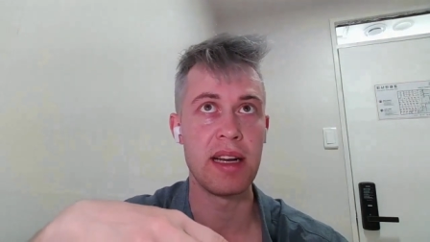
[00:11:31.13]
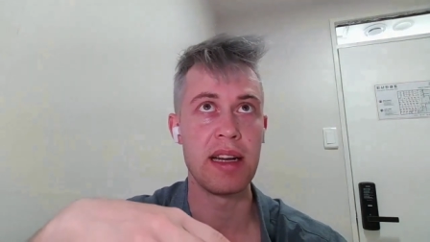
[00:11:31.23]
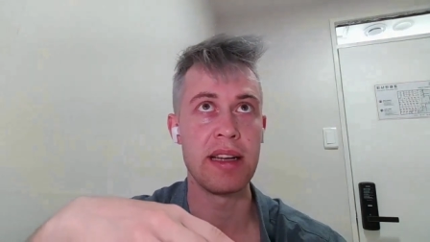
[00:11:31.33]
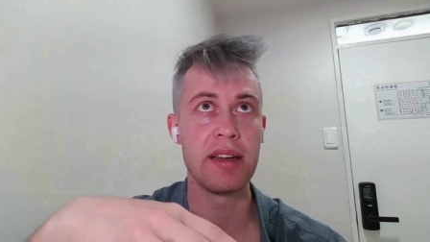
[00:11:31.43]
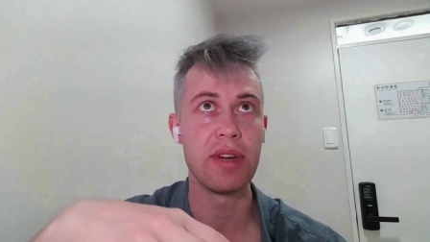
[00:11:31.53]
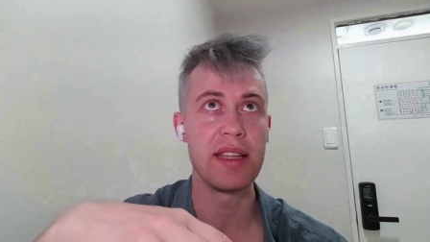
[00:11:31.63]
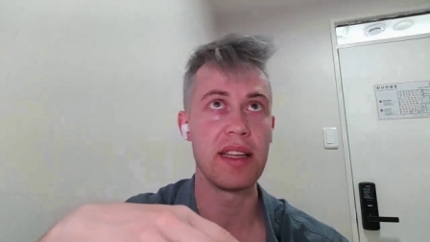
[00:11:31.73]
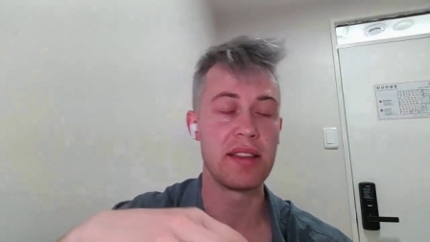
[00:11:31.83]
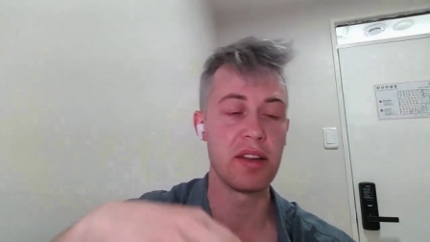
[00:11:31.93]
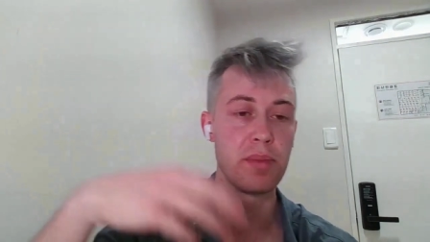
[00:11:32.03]
in a way
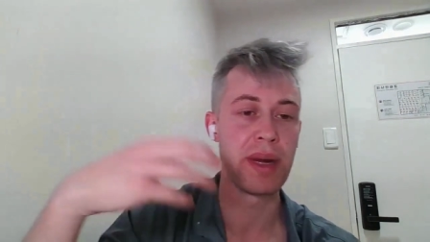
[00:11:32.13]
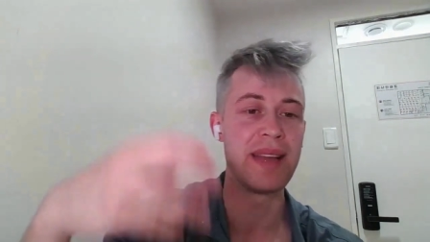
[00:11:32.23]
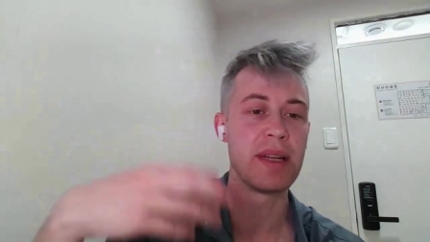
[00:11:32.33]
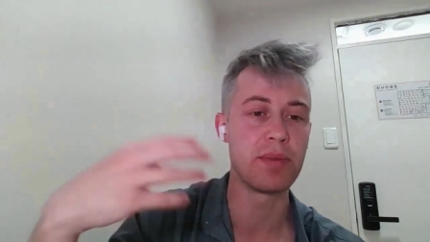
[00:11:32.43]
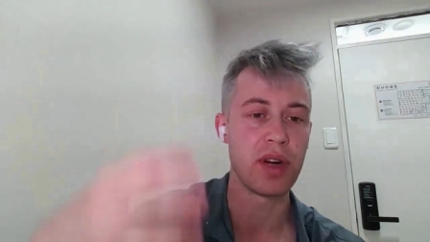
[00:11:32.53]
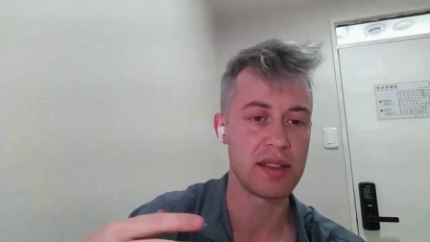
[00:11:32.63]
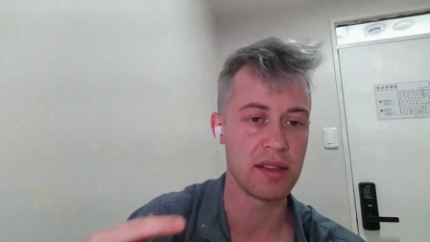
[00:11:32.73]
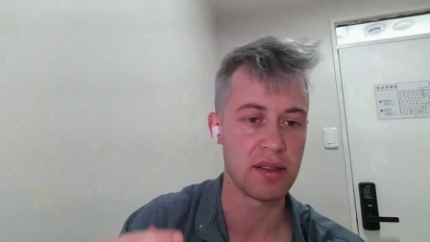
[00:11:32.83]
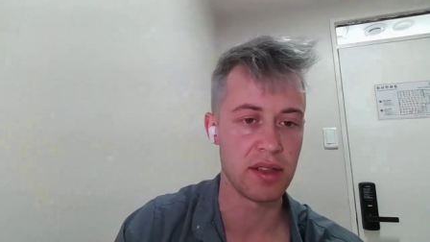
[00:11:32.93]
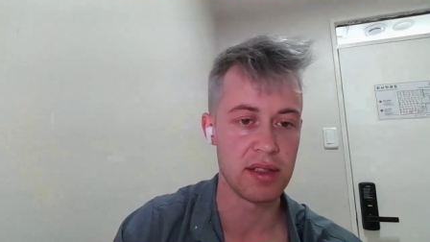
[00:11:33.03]
that they're payment
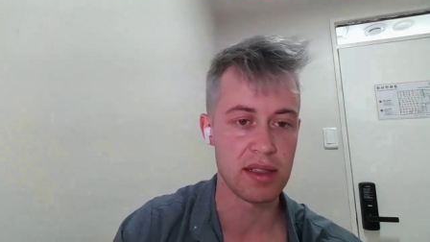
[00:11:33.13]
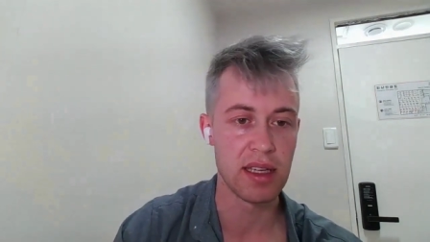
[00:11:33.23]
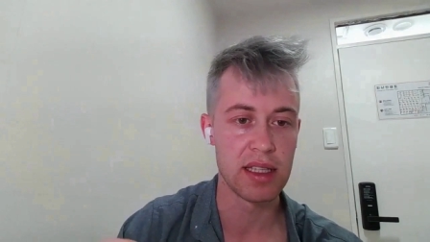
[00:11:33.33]
processors.